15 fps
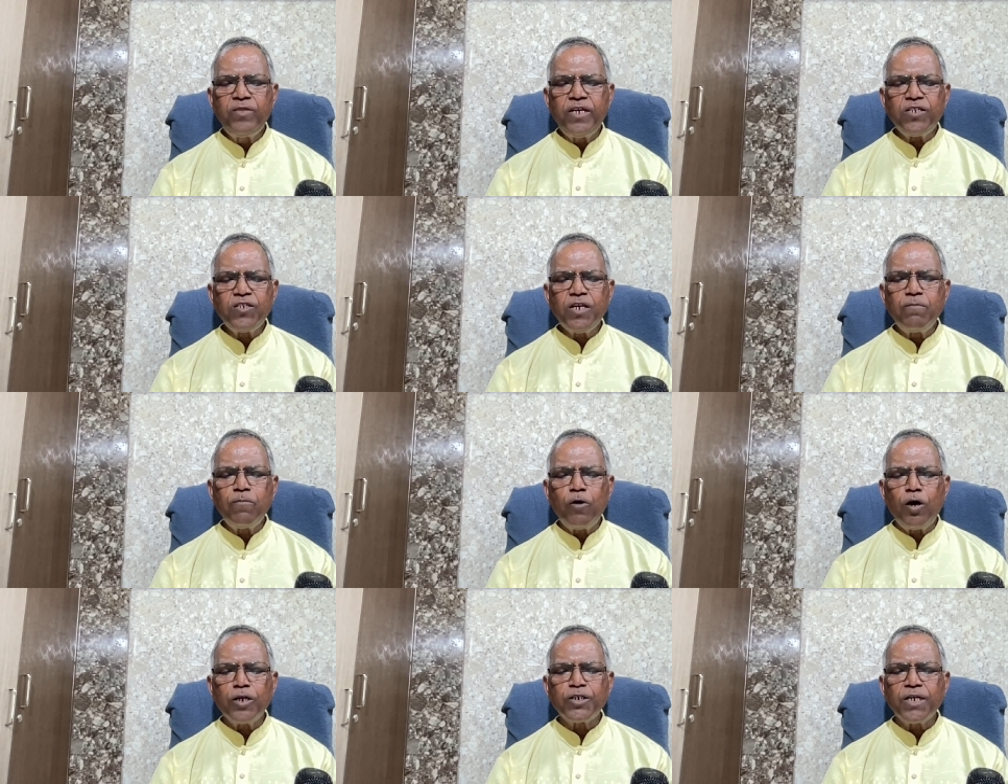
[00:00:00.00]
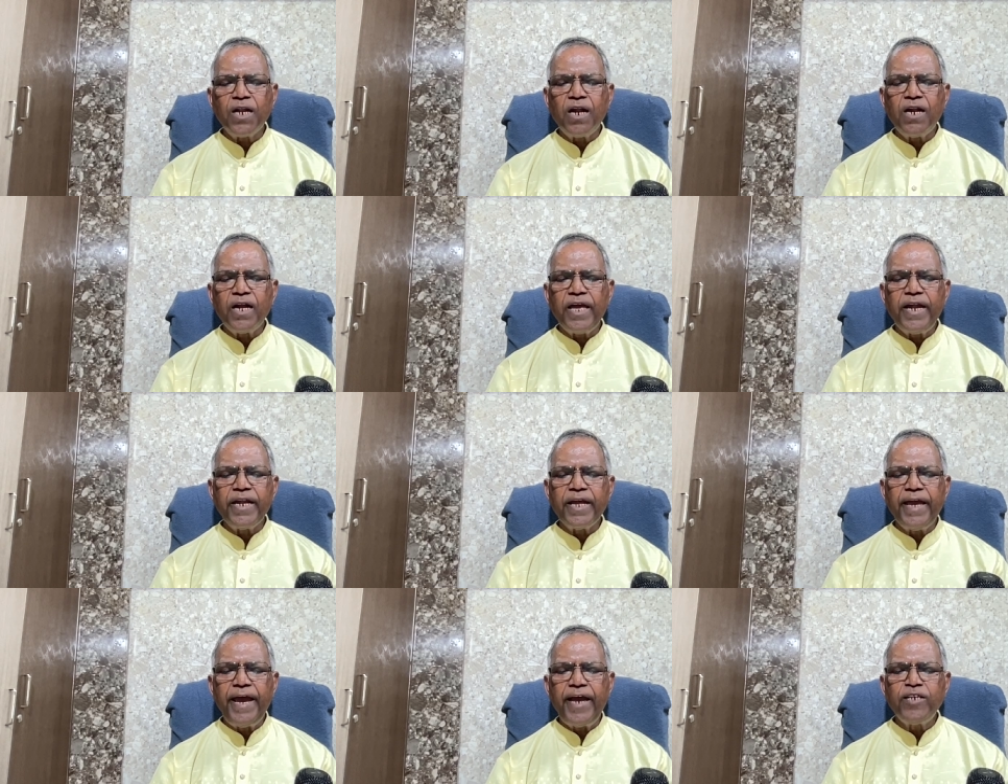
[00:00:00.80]
This emotional
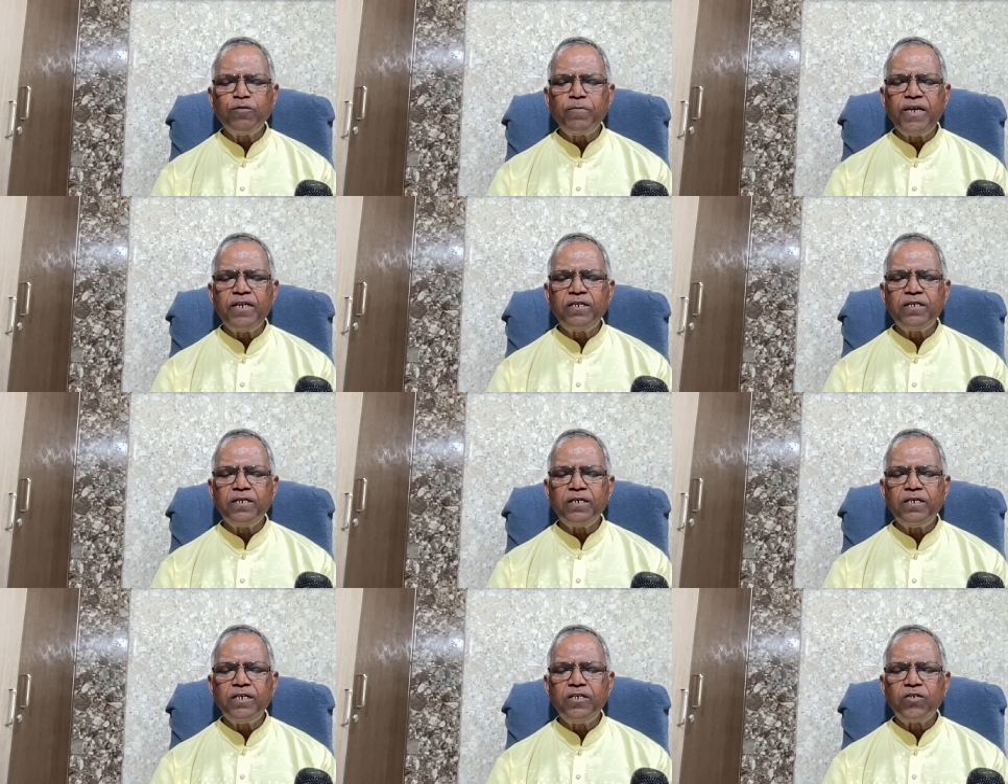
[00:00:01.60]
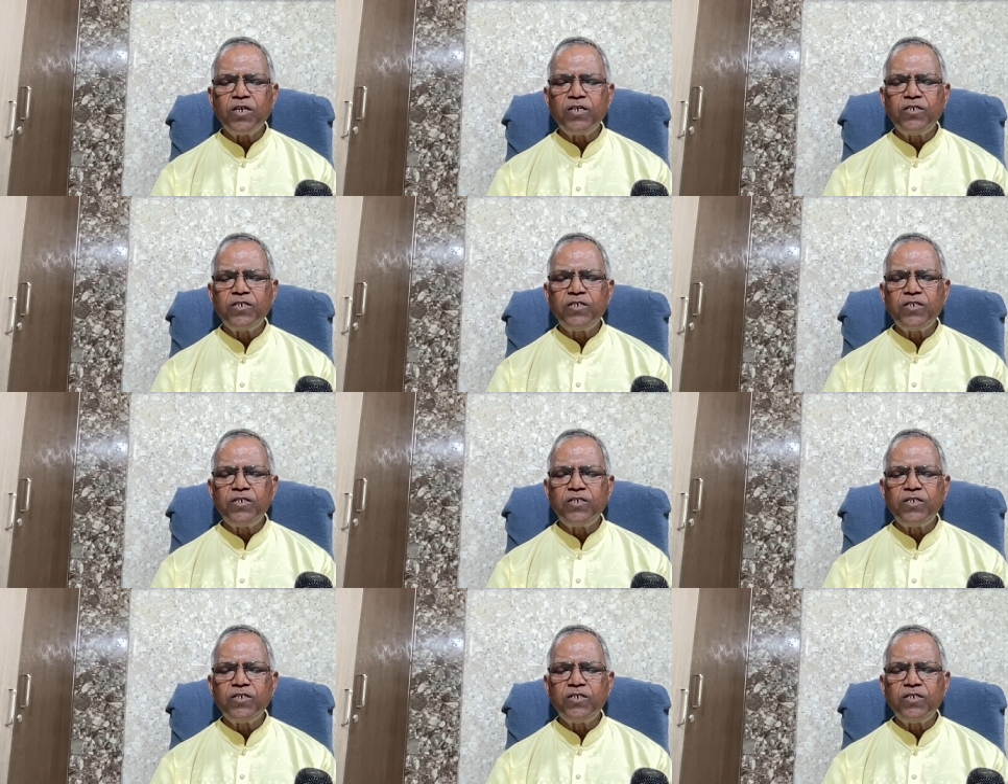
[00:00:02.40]
engagement is a